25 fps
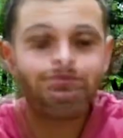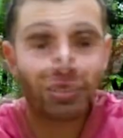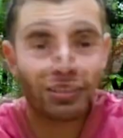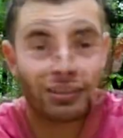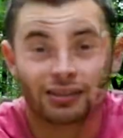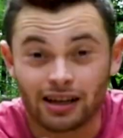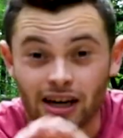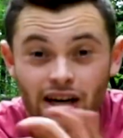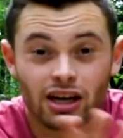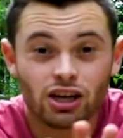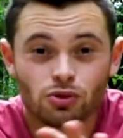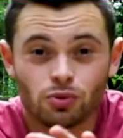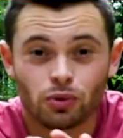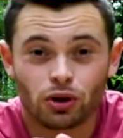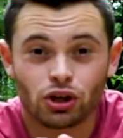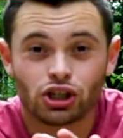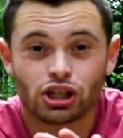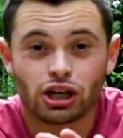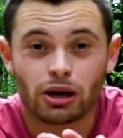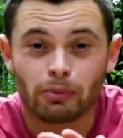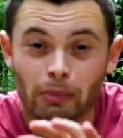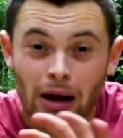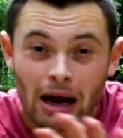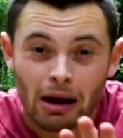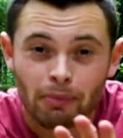Today I just want to
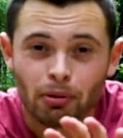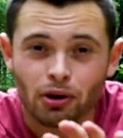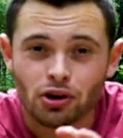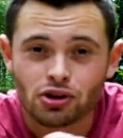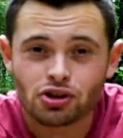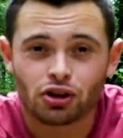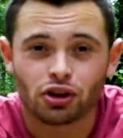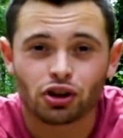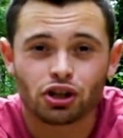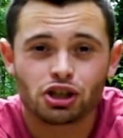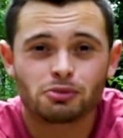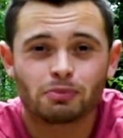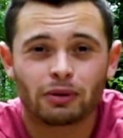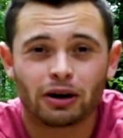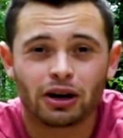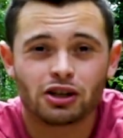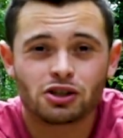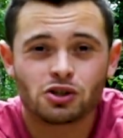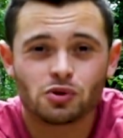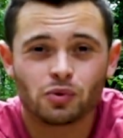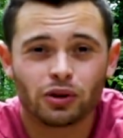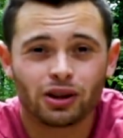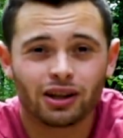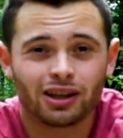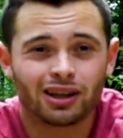share my personal
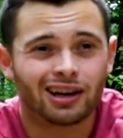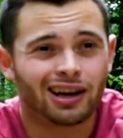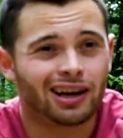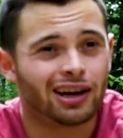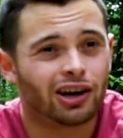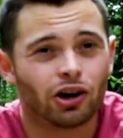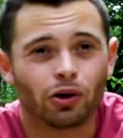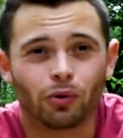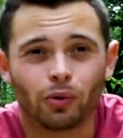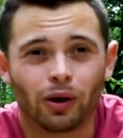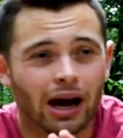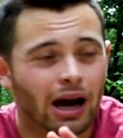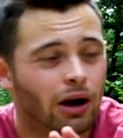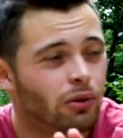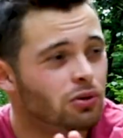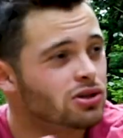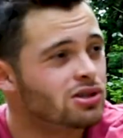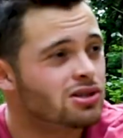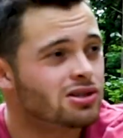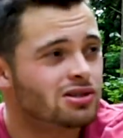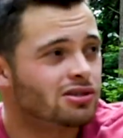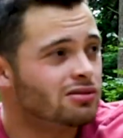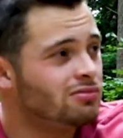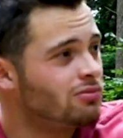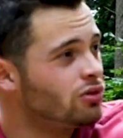experience with it. I know when I
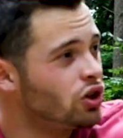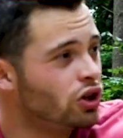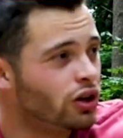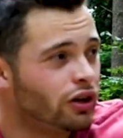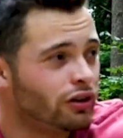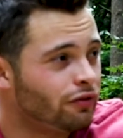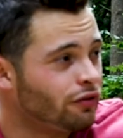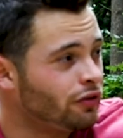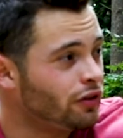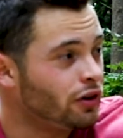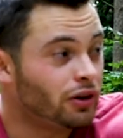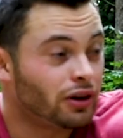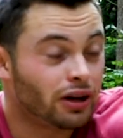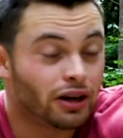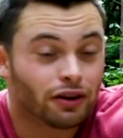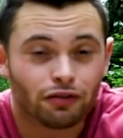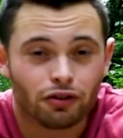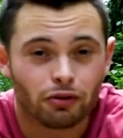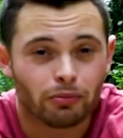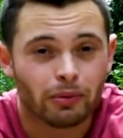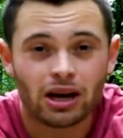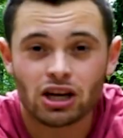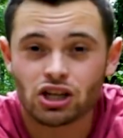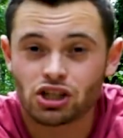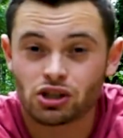was looking for
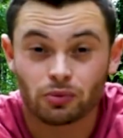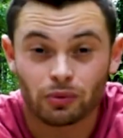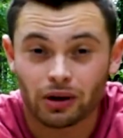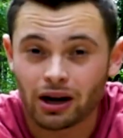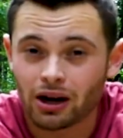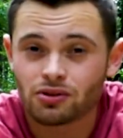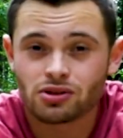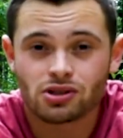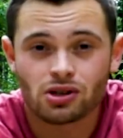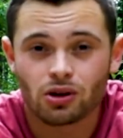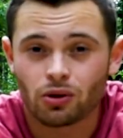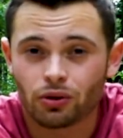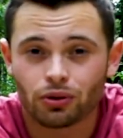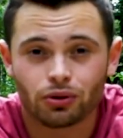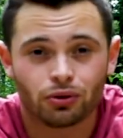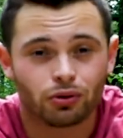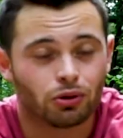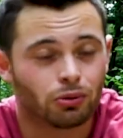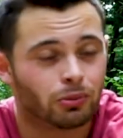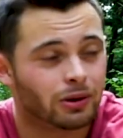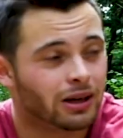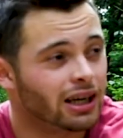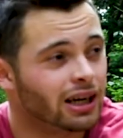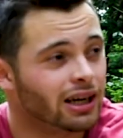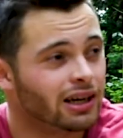information, when I was going through the
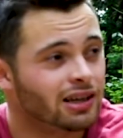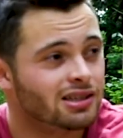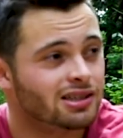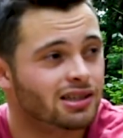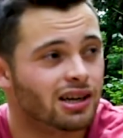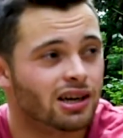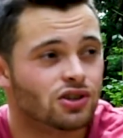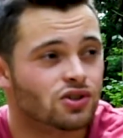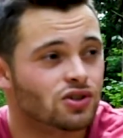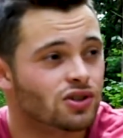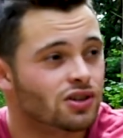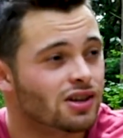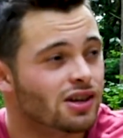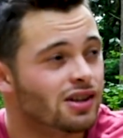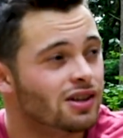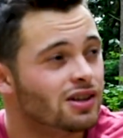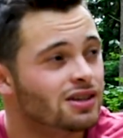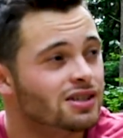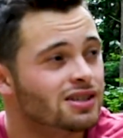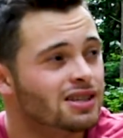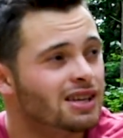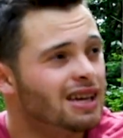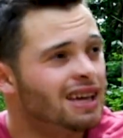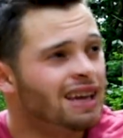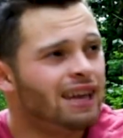beginning stages of this,
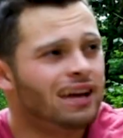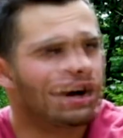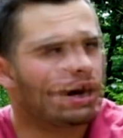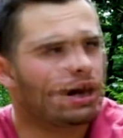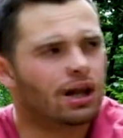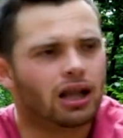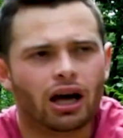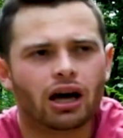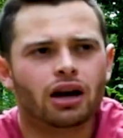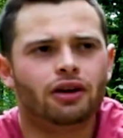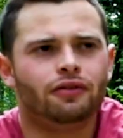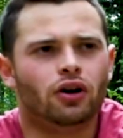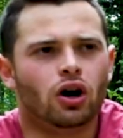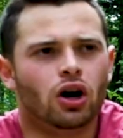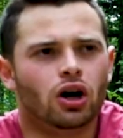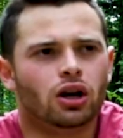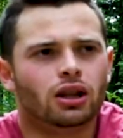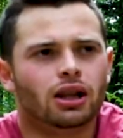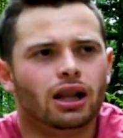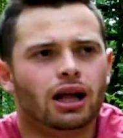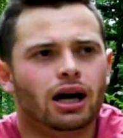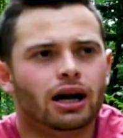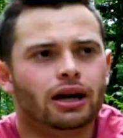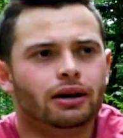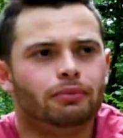and a lot of
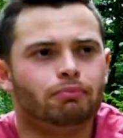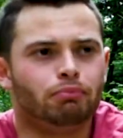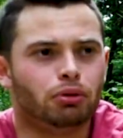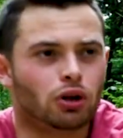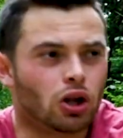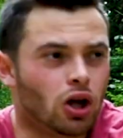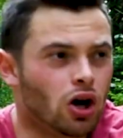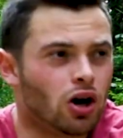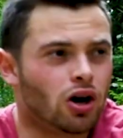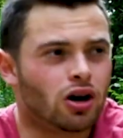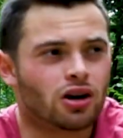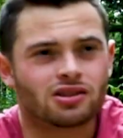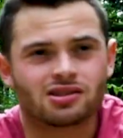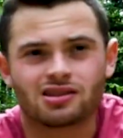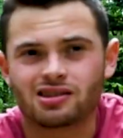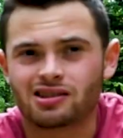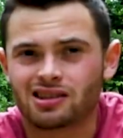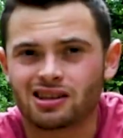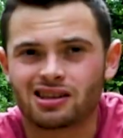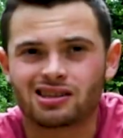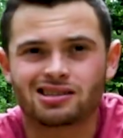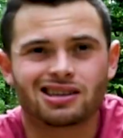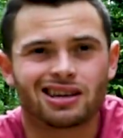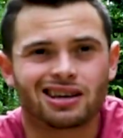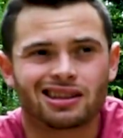online blogs and
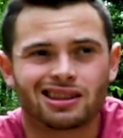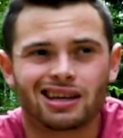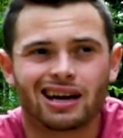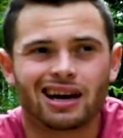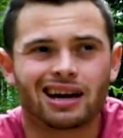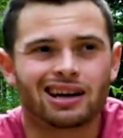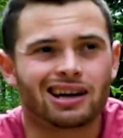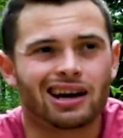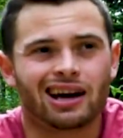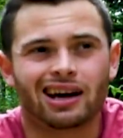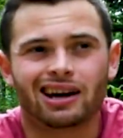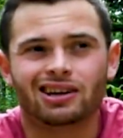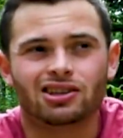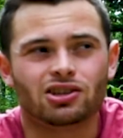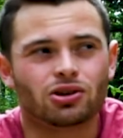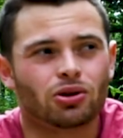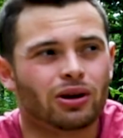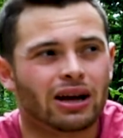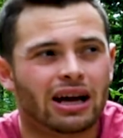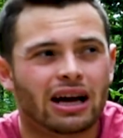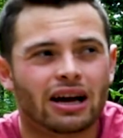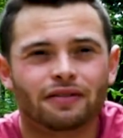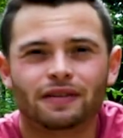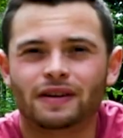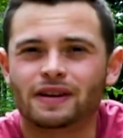things like that kind of don't
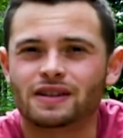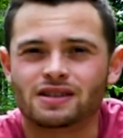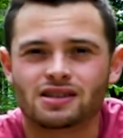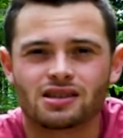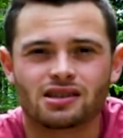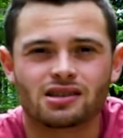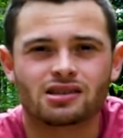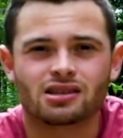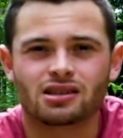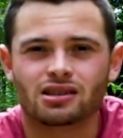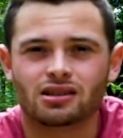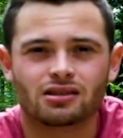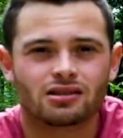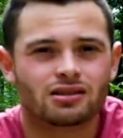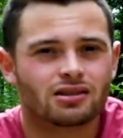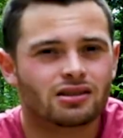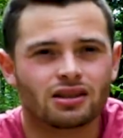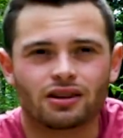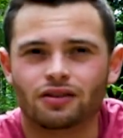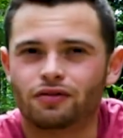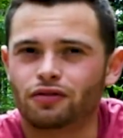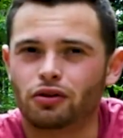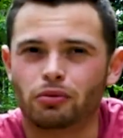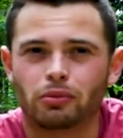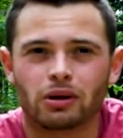have consistent
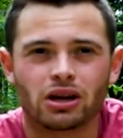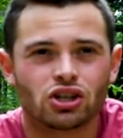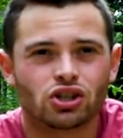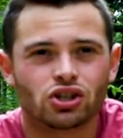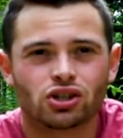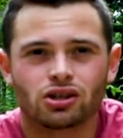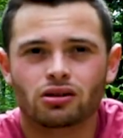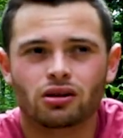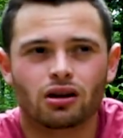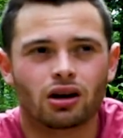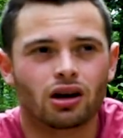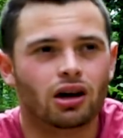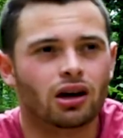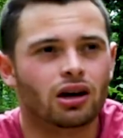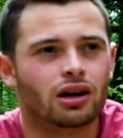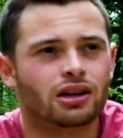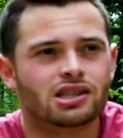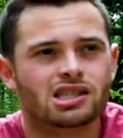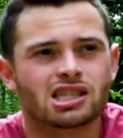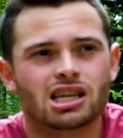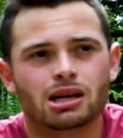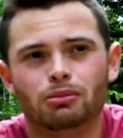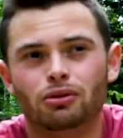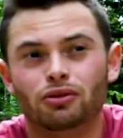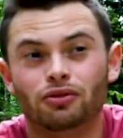information, and
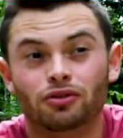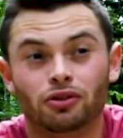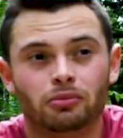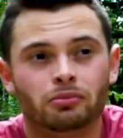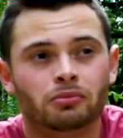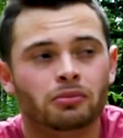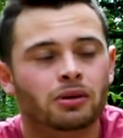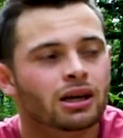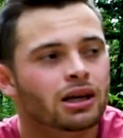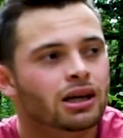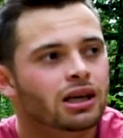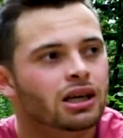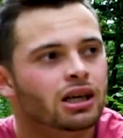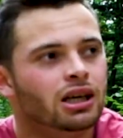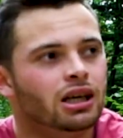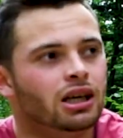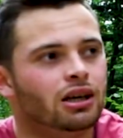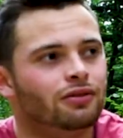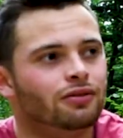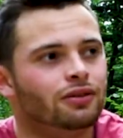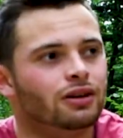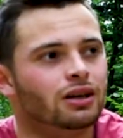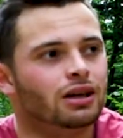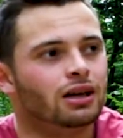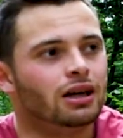some of them
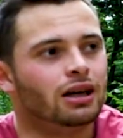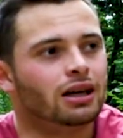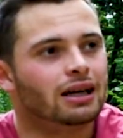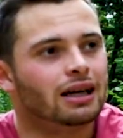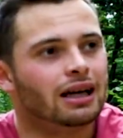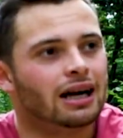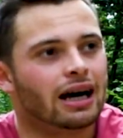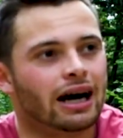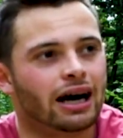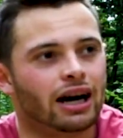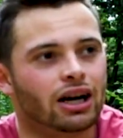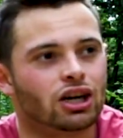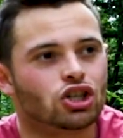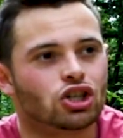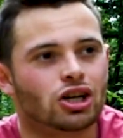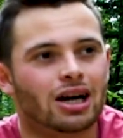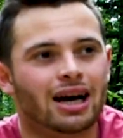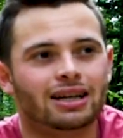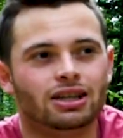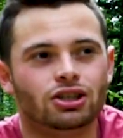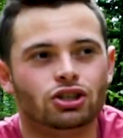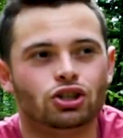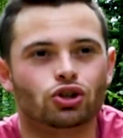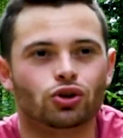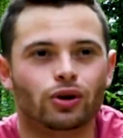even kind of try
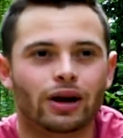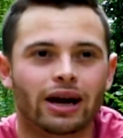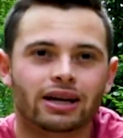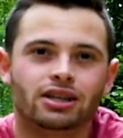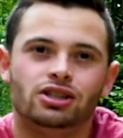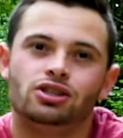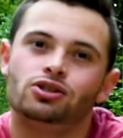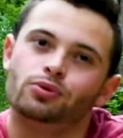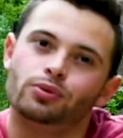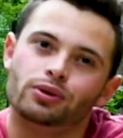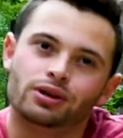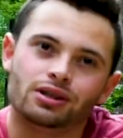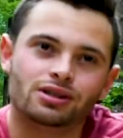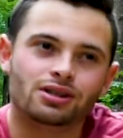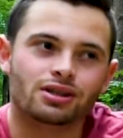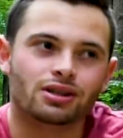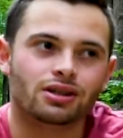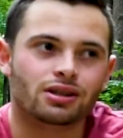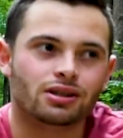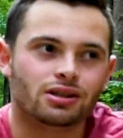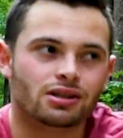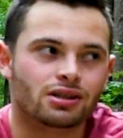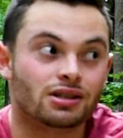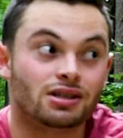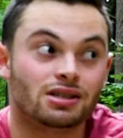to direct you
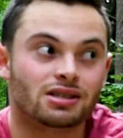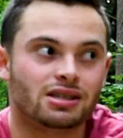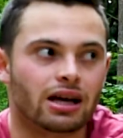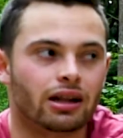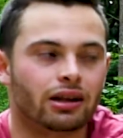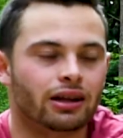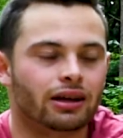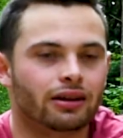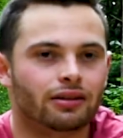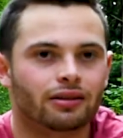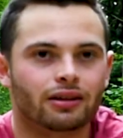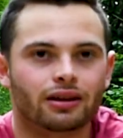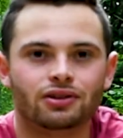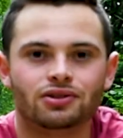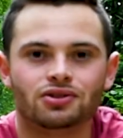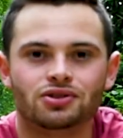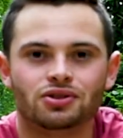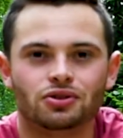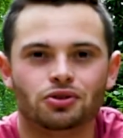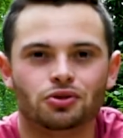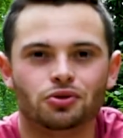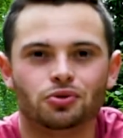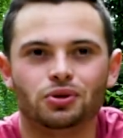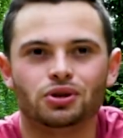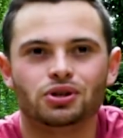into selling things to
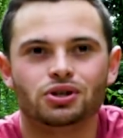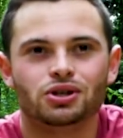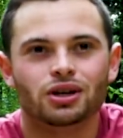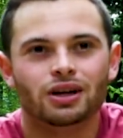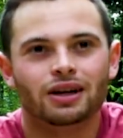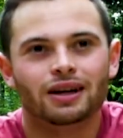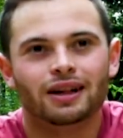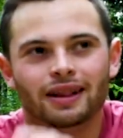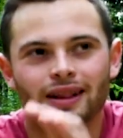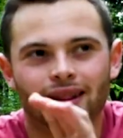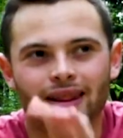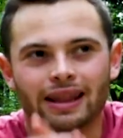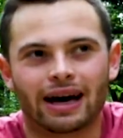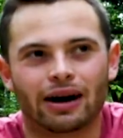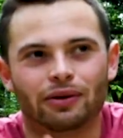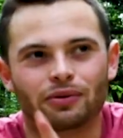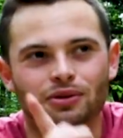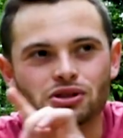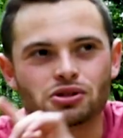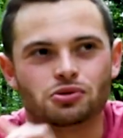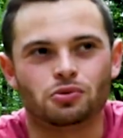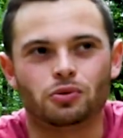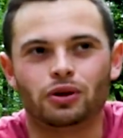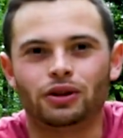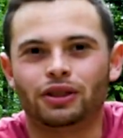you, which that was
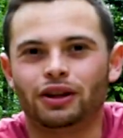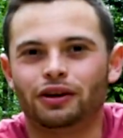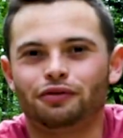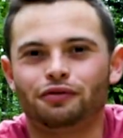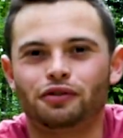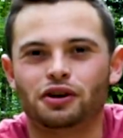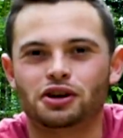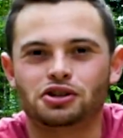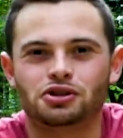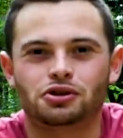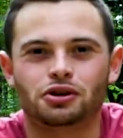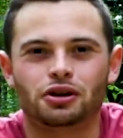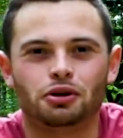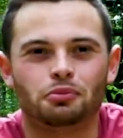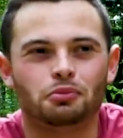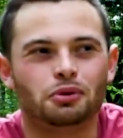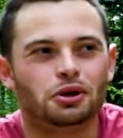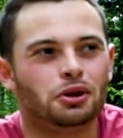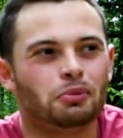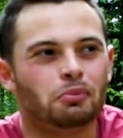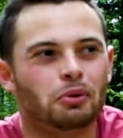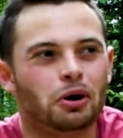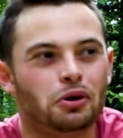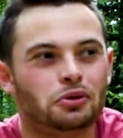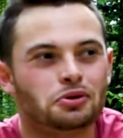the one that frustrated me
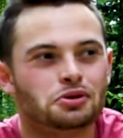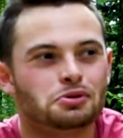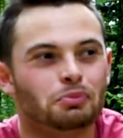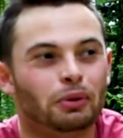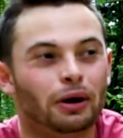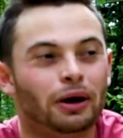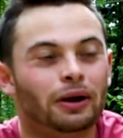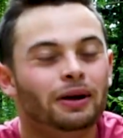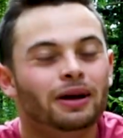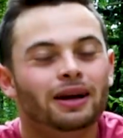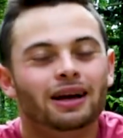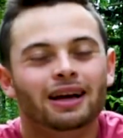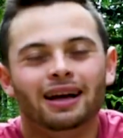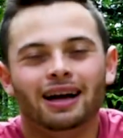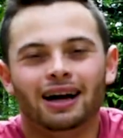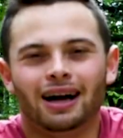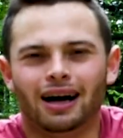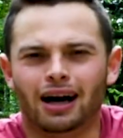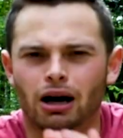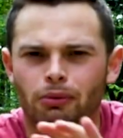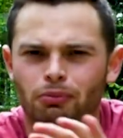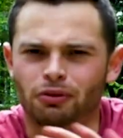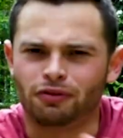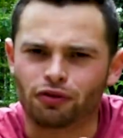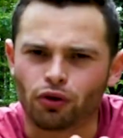the most. But
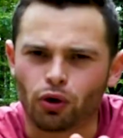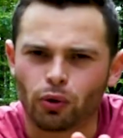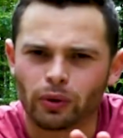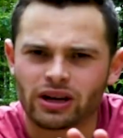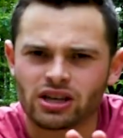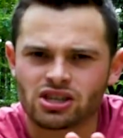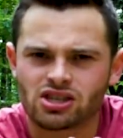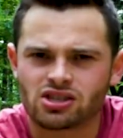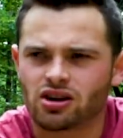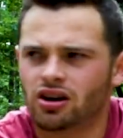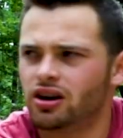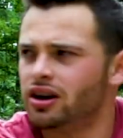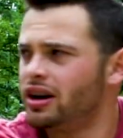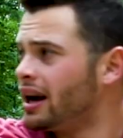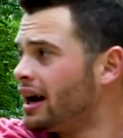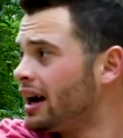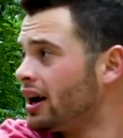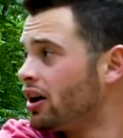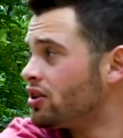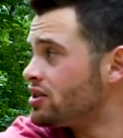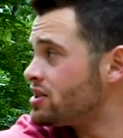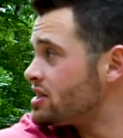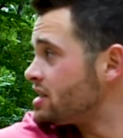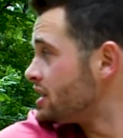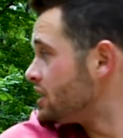before we get started, I
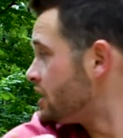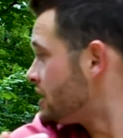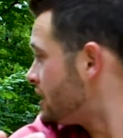honestly